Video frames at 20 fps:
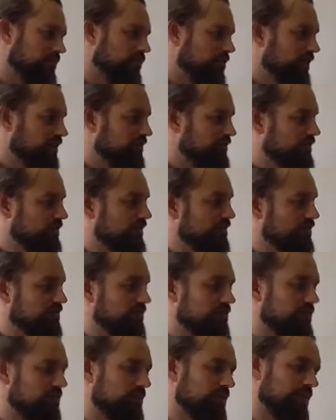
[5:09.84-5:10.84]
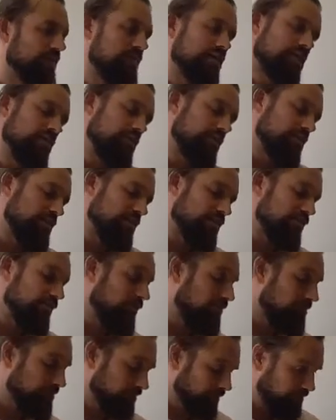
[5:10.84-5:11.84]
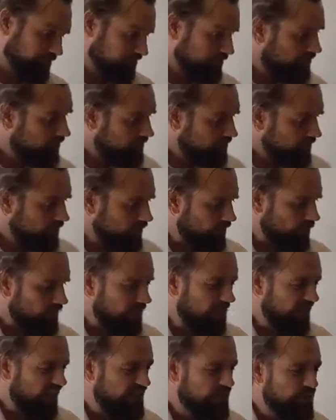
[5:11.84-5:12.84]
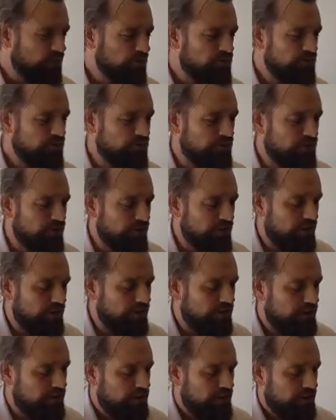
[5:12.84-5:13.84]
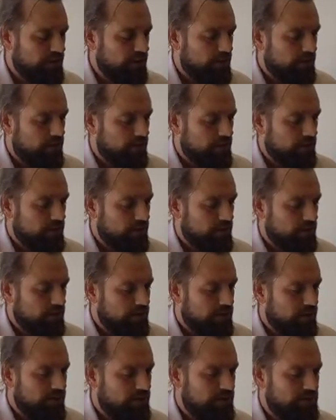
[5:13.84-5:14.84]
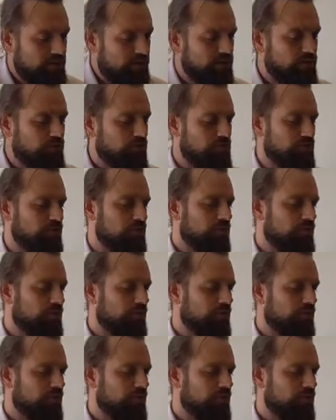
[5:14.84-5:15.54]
shift into something a little bit different. I also feel that learners don't just